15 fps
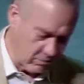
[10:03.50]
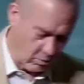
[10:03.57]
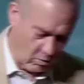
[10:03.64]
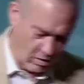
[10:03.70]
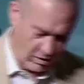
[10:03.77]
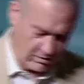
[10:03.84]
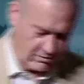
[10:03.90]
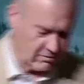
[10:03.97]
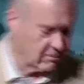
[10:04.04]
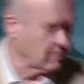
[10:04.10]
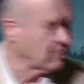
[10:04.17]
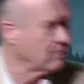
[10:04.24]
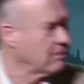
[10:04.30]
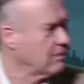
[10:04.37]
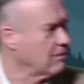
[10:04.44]
worked.
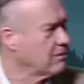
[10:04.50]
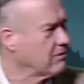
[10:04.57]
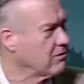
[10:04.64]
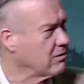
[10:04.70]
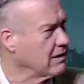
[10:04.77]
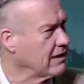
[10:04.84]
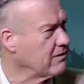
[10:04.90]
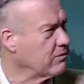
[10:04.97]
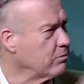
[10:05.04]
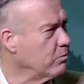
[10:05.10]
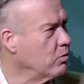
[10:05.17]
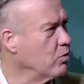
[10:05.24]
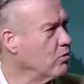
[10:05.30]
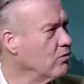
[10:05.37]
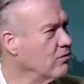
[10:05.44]
So let's
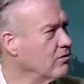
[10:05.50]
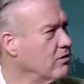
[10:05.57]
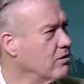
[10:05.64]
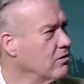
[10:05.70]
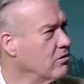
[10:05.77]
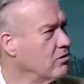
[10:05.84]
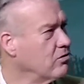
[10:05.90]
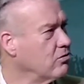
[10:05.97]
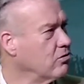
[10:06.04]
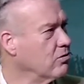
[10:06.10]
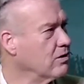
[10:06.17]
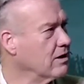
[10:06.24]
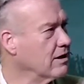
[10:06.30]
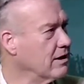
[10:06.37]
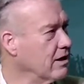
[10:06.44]
move to
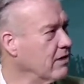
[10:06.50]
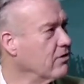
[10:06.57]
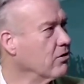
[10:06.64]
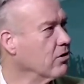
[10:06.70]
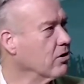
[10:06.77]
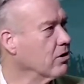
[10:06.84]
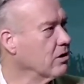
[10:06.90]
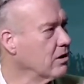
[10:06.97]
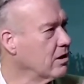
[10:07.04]
another